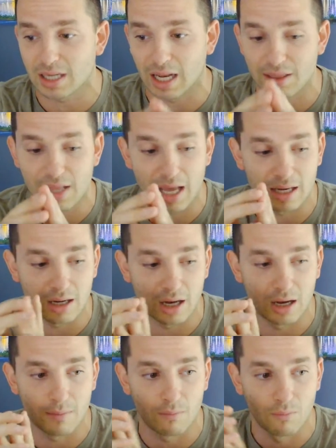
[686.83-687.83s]
and then
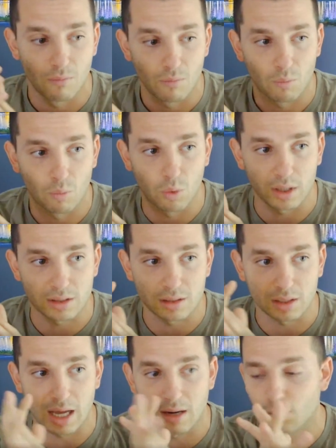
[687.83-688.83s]
what to
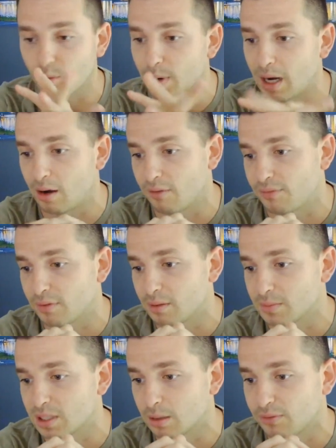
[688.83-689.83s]
kind of prepare for
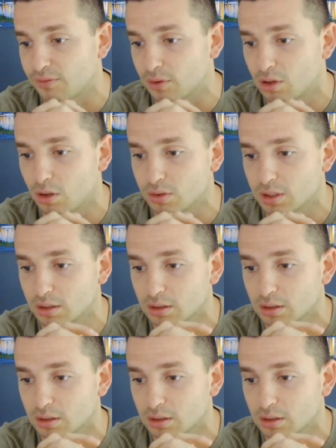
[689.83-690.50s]
themselves for closing.